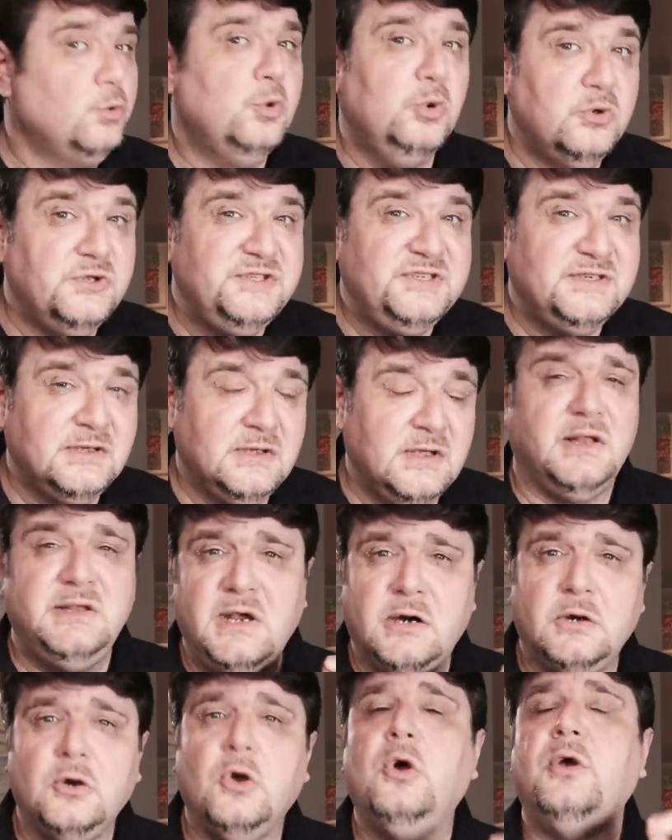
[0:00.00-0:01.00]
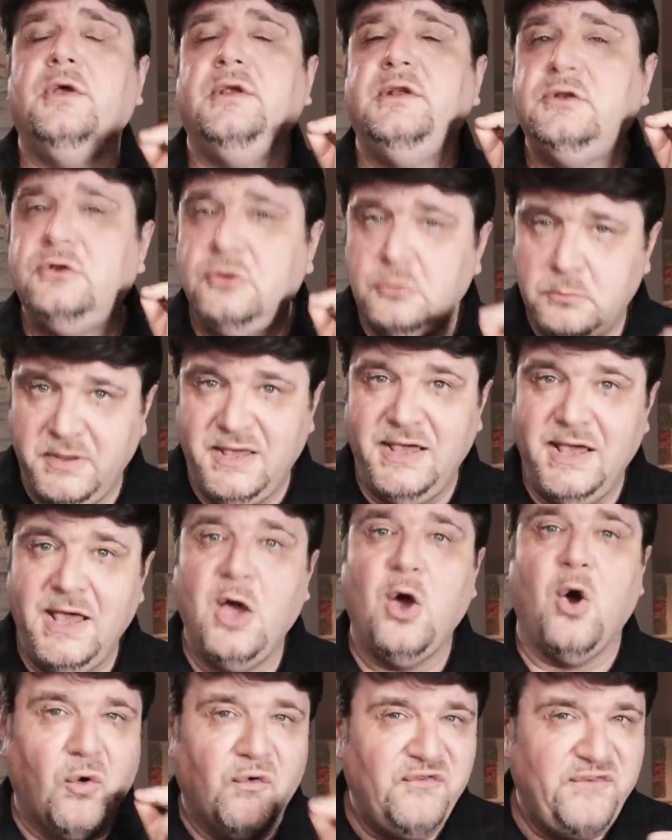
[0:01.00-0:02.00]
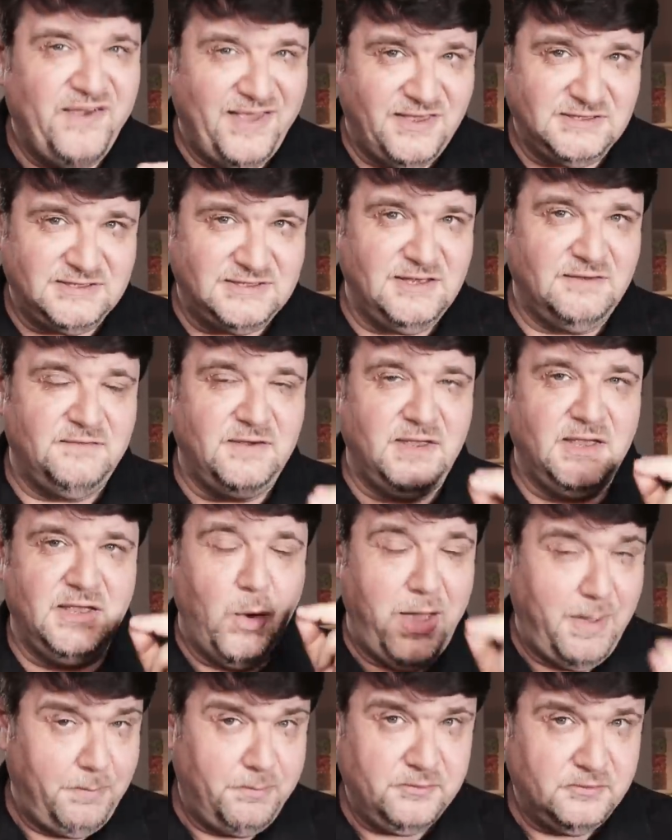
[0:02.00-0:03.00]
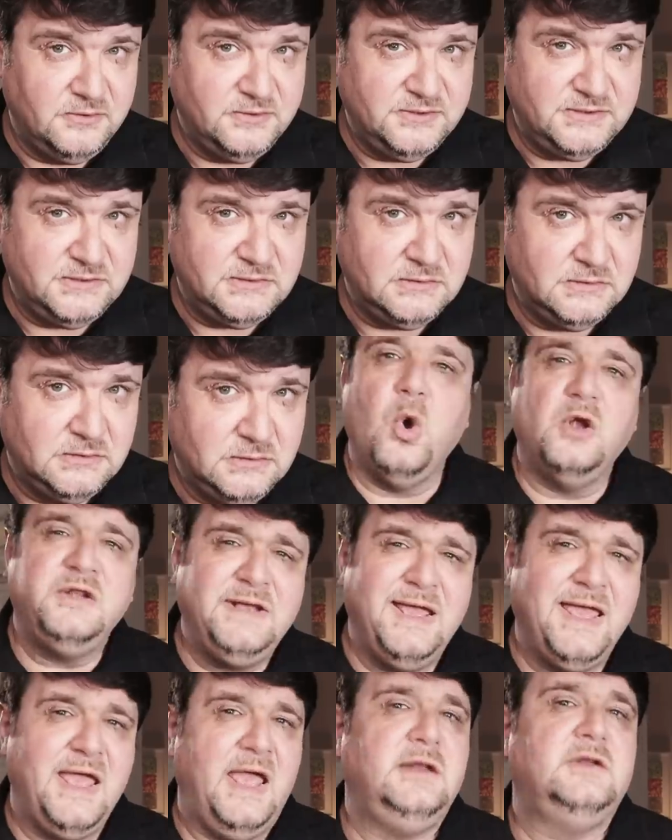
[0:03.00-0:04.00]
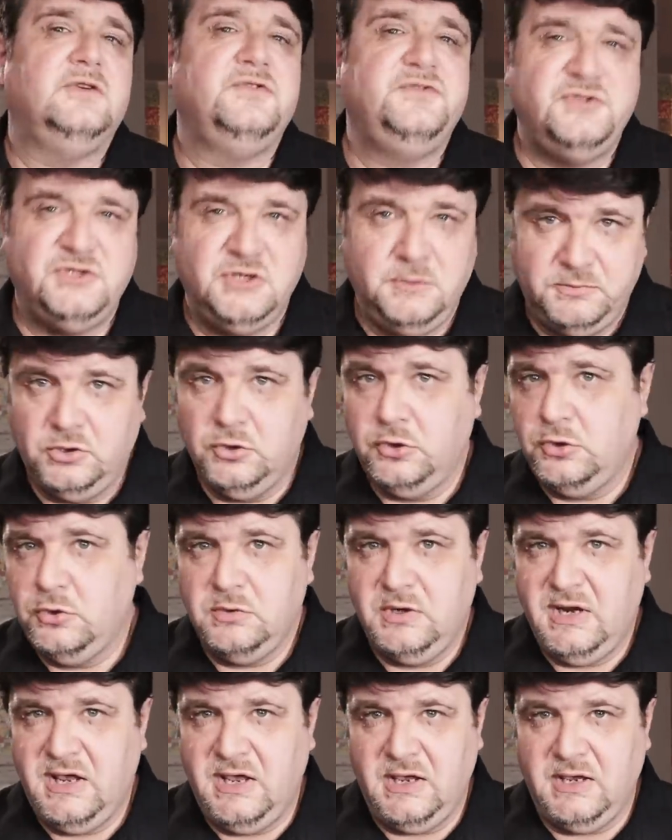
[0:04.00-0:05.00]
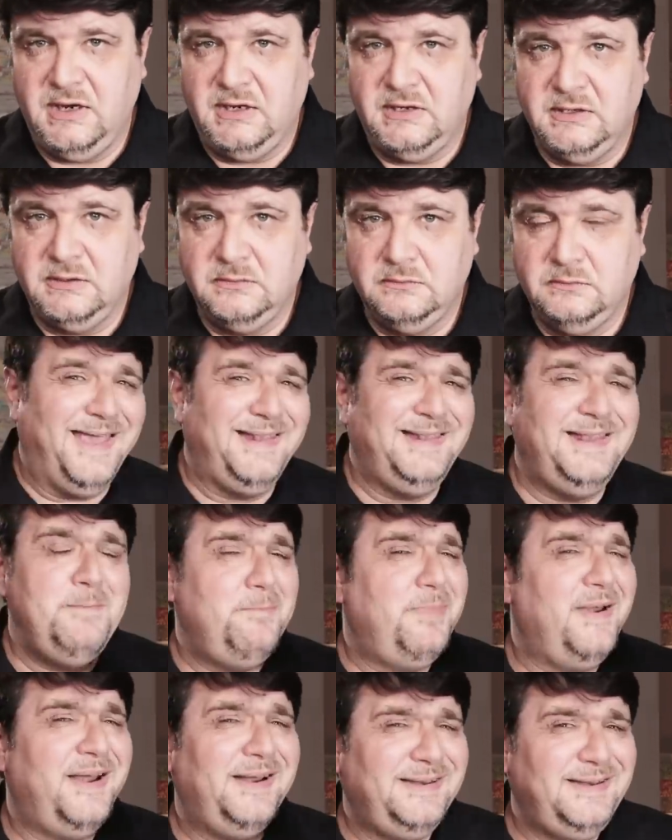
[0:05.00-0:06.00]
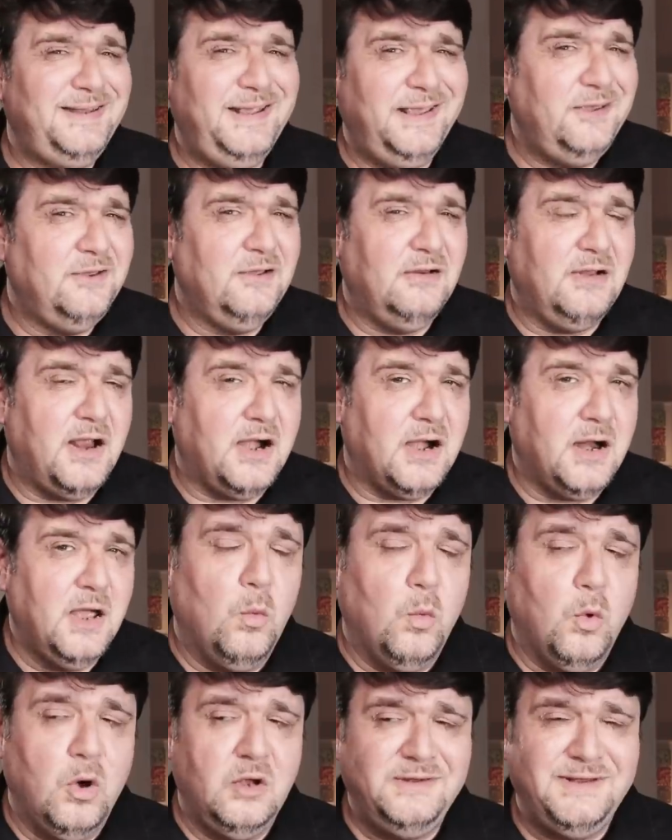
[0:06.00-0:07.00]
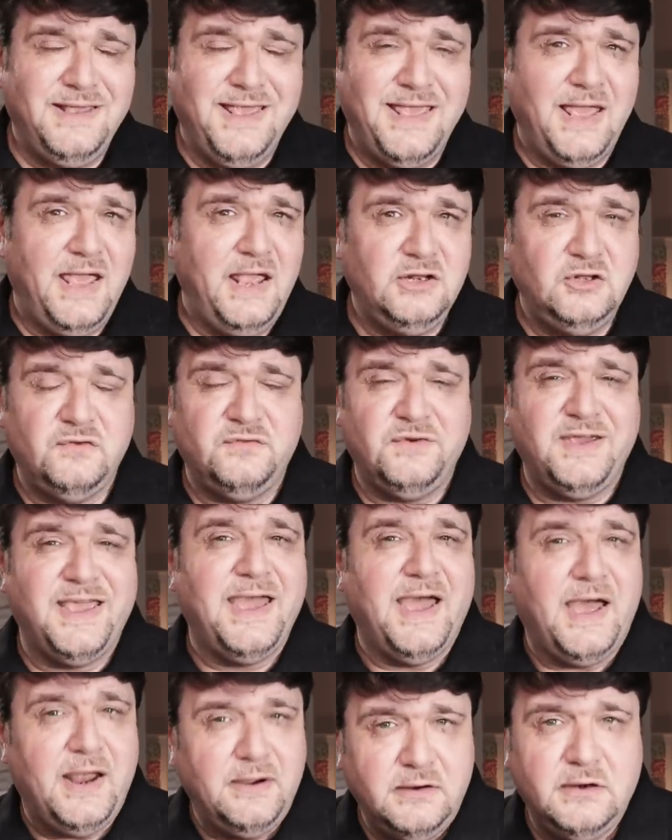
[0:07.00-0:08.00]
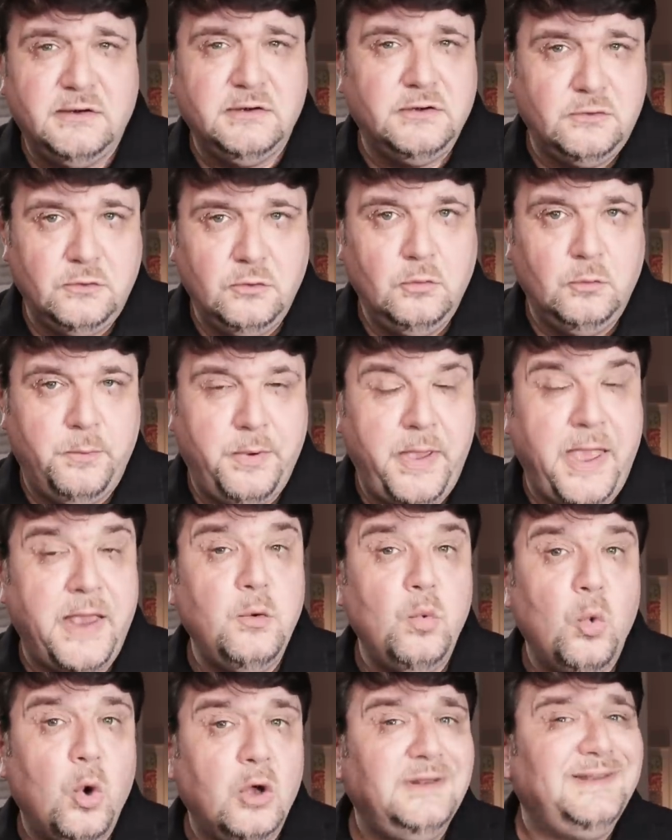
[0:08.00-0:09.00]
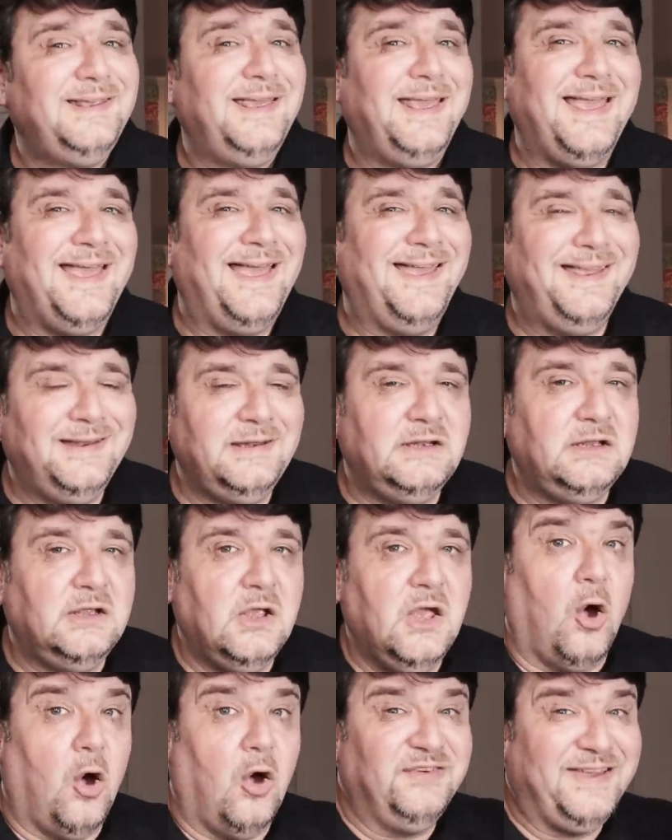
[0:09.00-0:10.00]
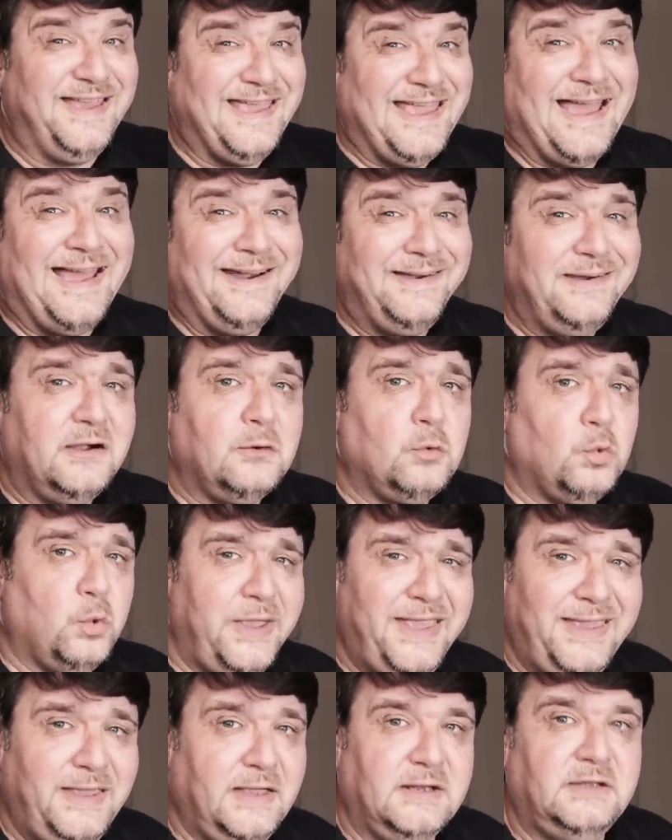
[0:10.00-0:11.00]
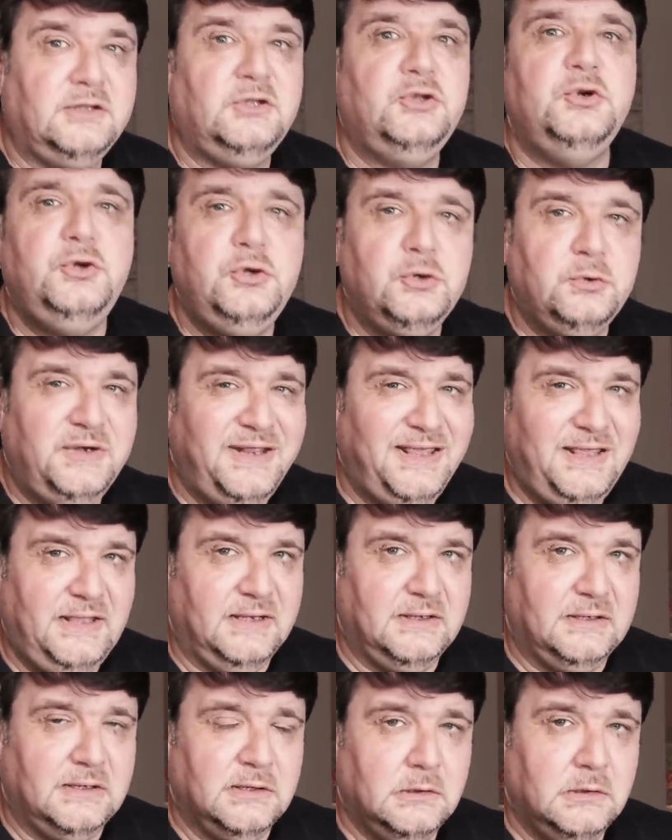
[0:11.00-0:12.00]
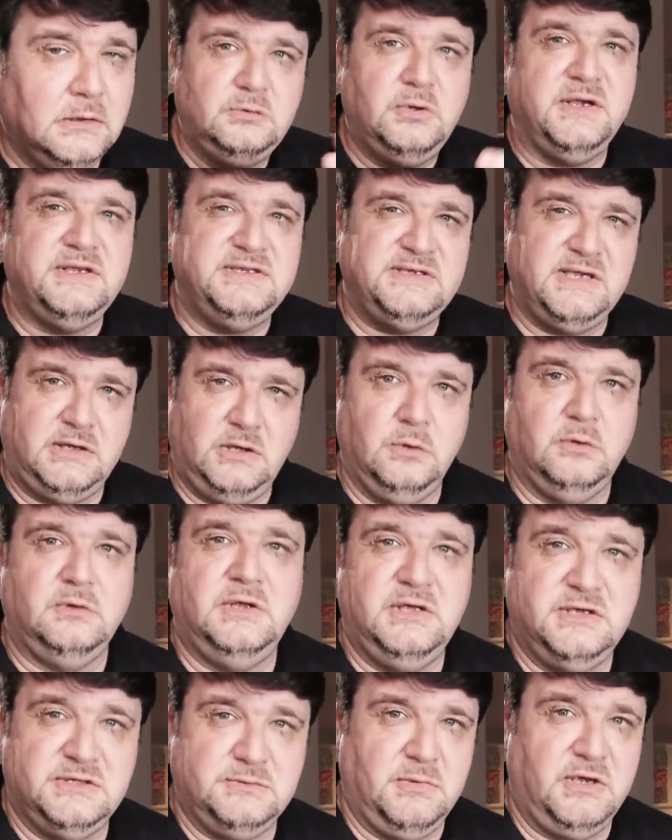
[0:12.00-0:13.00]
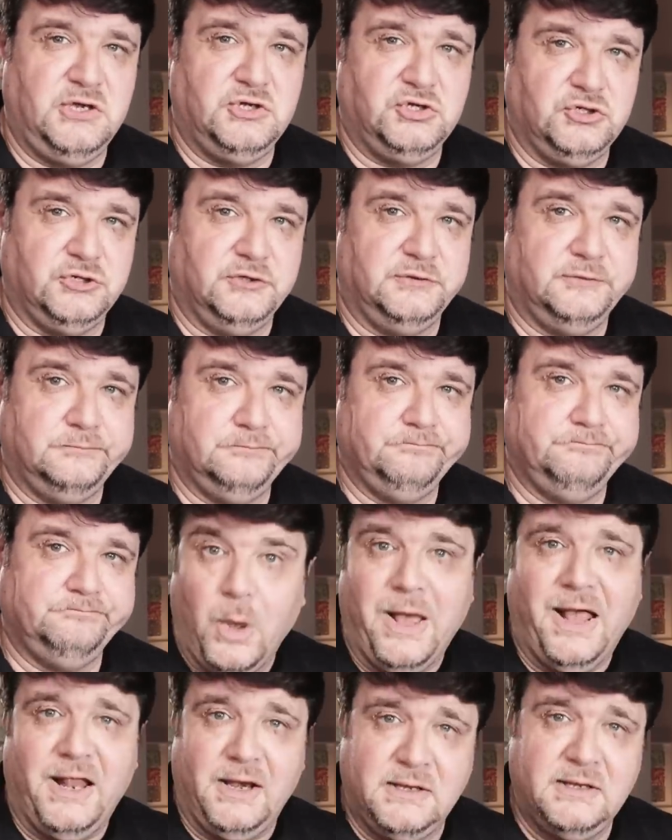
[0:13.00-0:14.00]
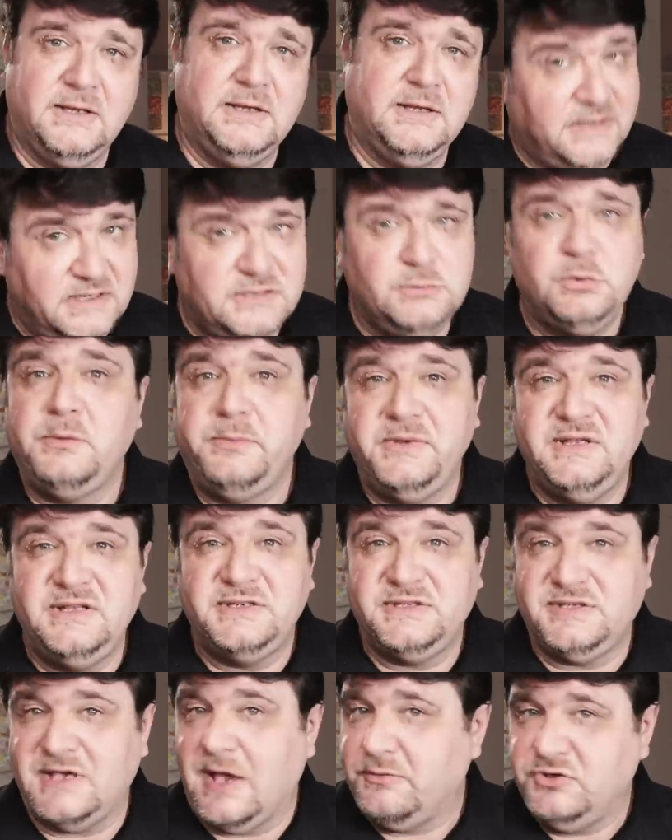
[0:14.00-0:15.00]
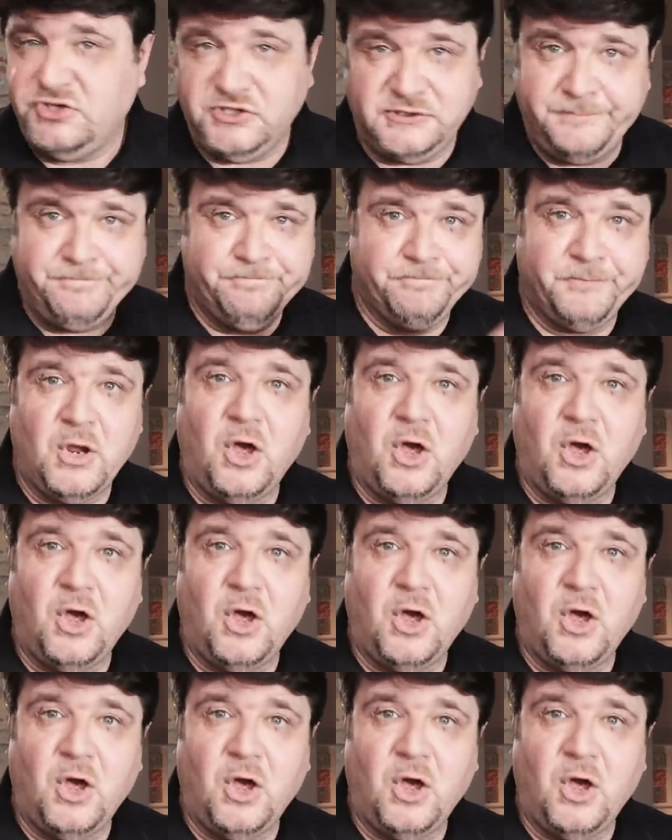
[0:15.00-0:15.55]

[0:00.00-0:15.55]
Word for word: tools, but they're going to be offensive weapons? What kind of ship do you need? And in particular, what kind of carrier group and what kind of carrier wing do you need to execute this mission? Well, this will be the subject